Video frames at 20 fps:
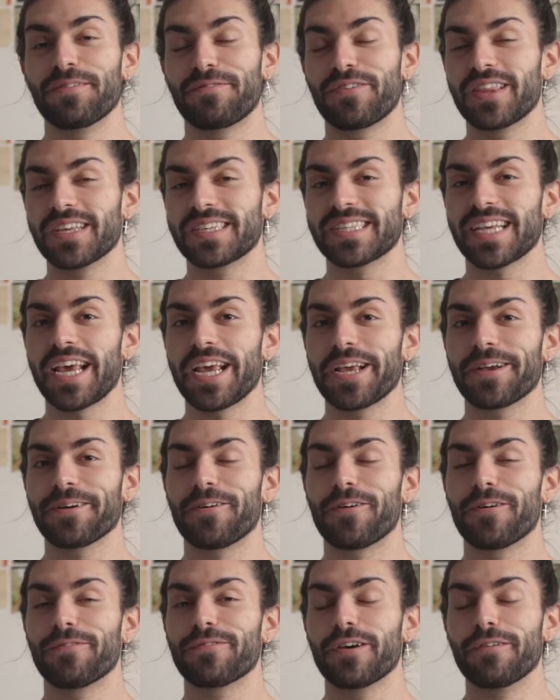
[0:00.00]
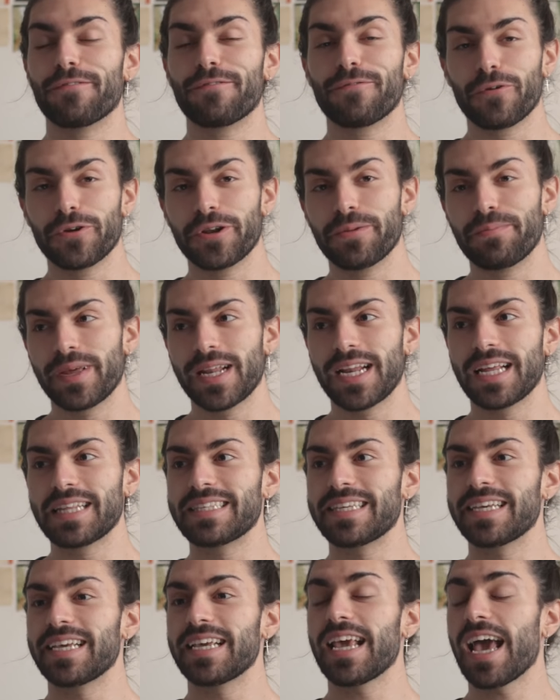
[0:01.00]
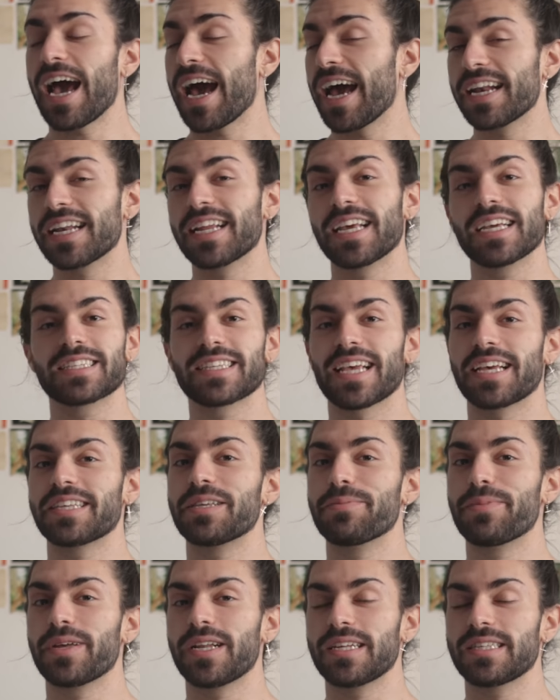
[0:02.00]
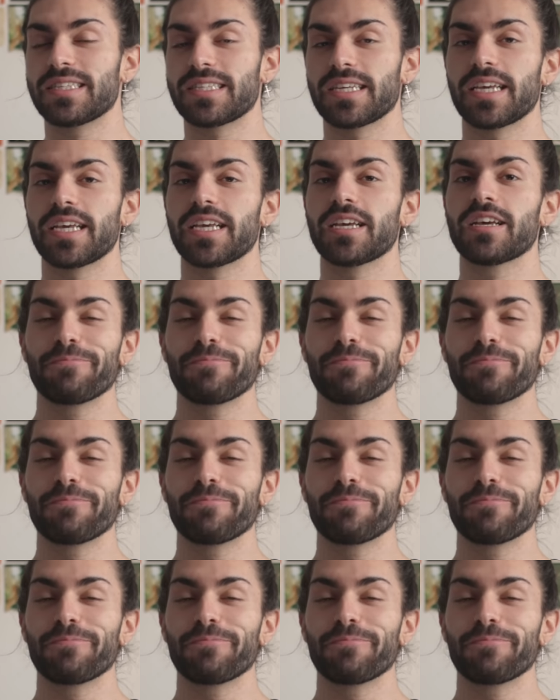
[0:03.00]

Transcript: but for the sake of affordability and accessibility,